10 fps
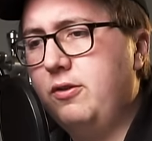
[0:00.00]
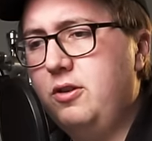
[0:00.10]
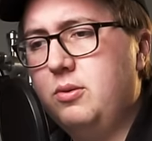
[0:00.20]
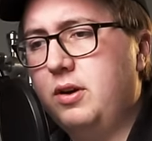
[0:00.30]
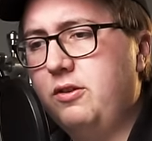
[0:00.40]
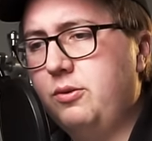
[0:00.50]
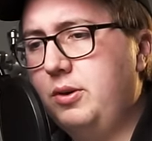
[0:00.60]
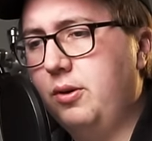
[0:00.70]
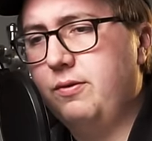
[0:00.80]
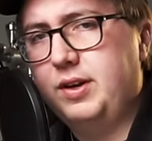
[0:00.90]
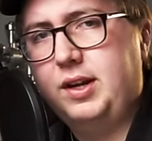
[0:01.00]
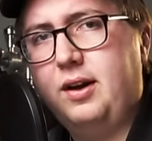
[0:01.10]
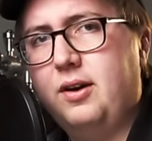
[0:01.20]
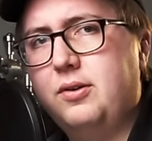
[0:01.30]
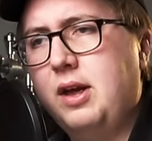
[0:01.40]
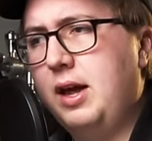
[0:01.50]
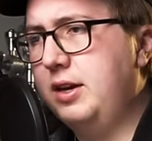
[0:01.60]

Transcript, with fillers: or two onto your video,